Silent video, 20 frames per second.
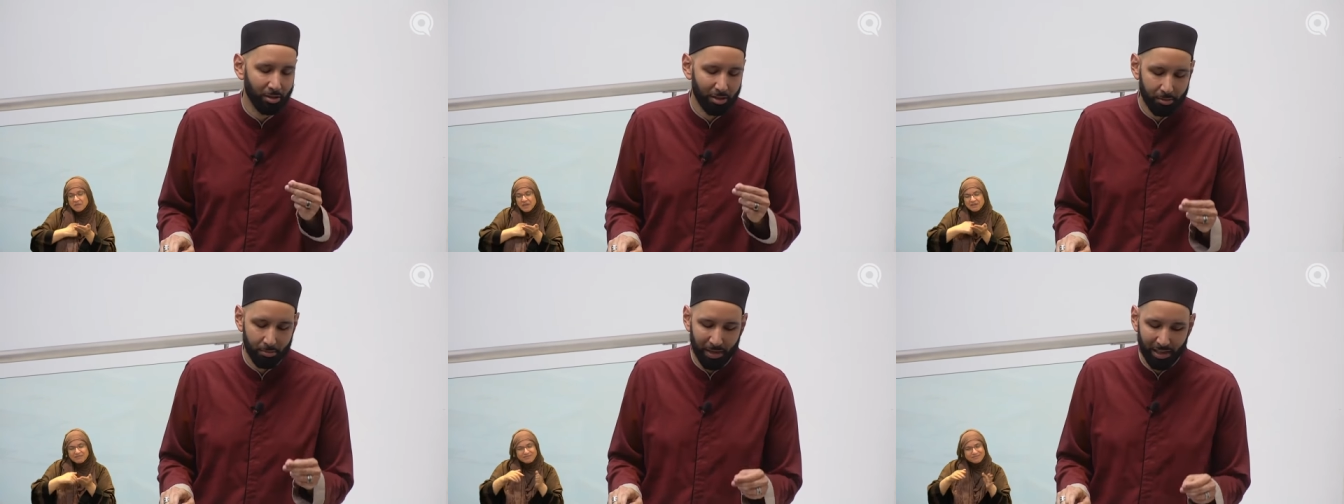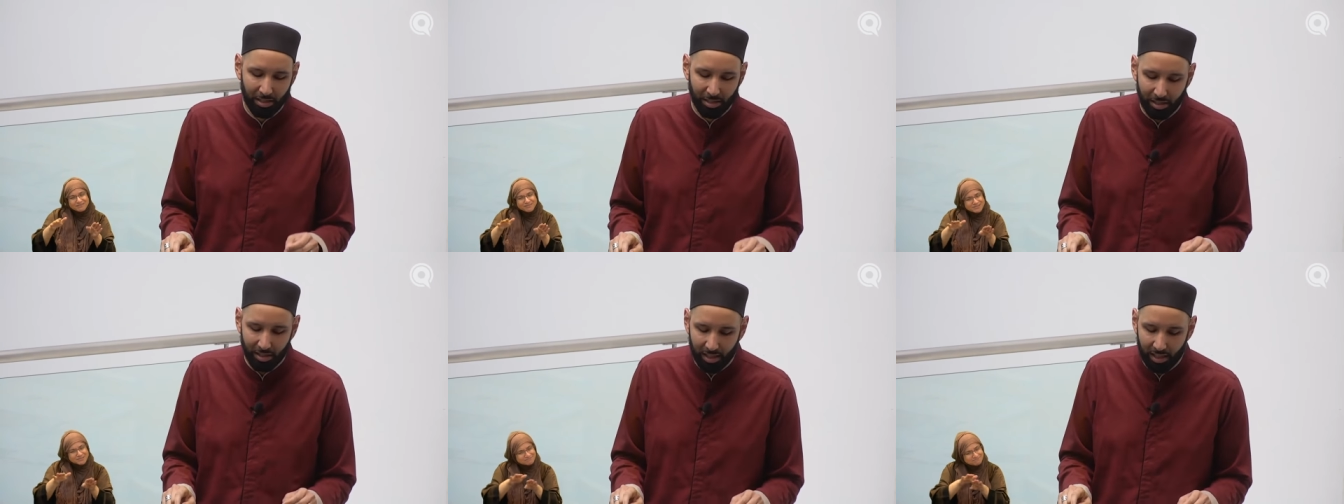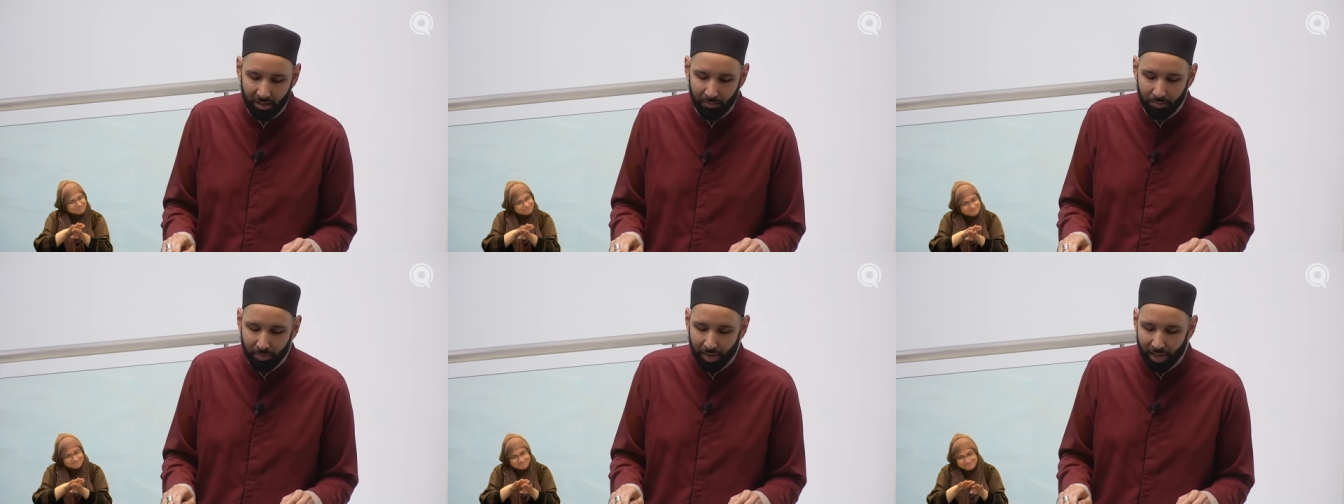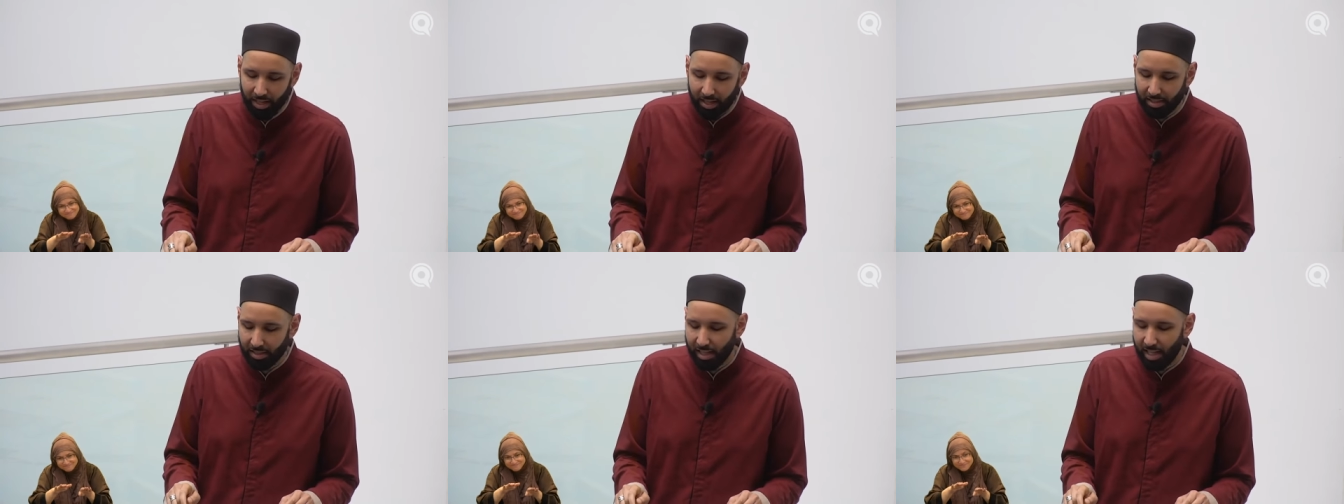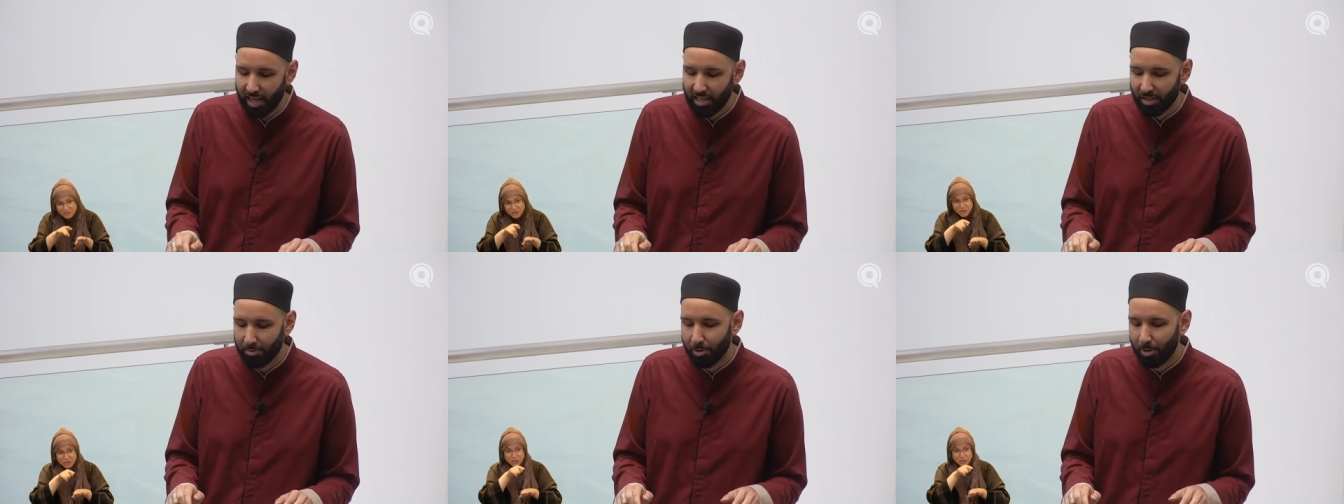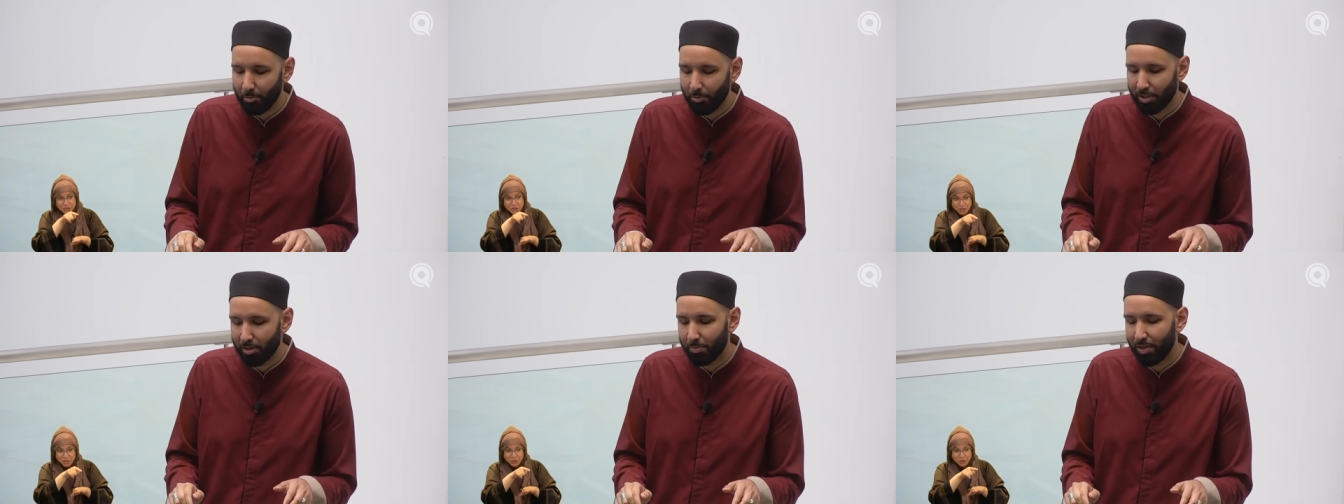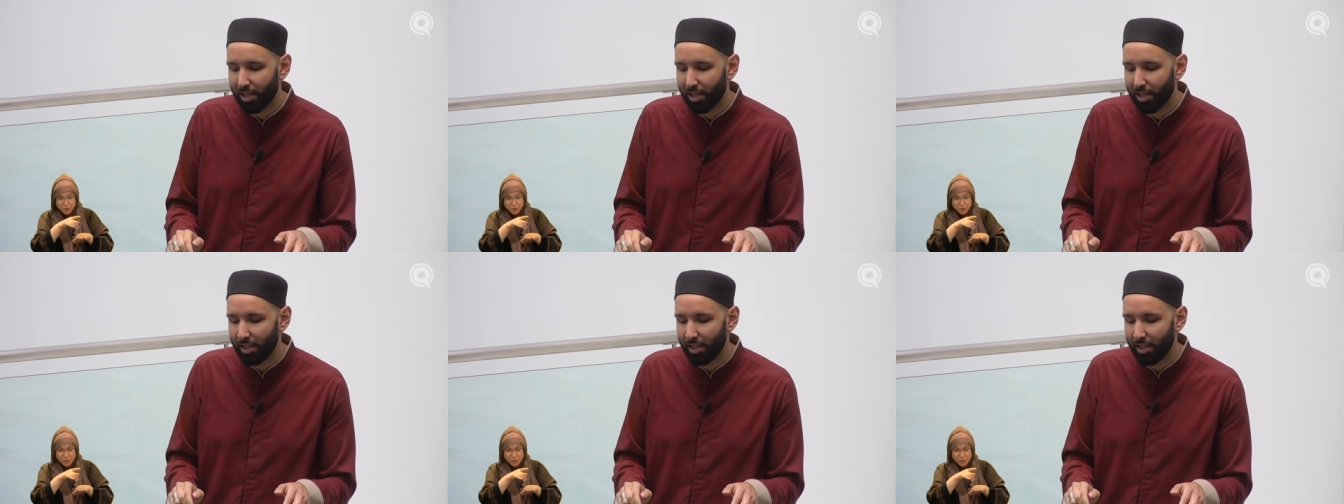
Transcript: especially in its last moments.